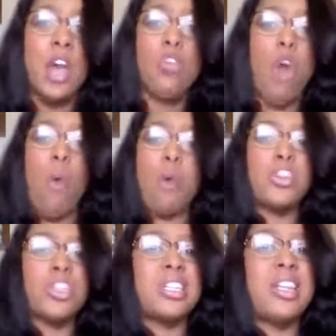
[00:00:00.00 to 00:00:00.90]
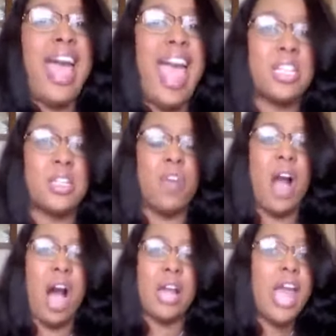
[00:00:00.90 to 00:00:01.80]
You don't want to just see the acts of
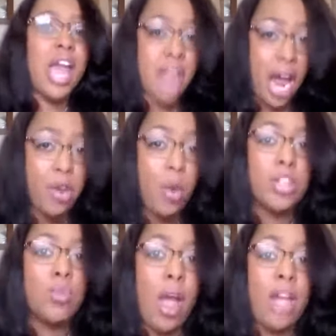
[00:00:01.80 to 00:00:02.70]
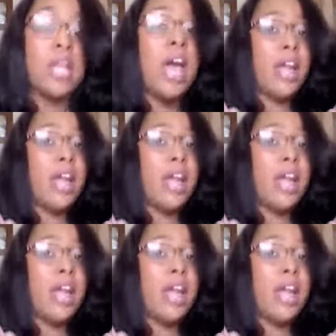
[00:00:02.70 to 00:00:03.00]
God and not know his ways.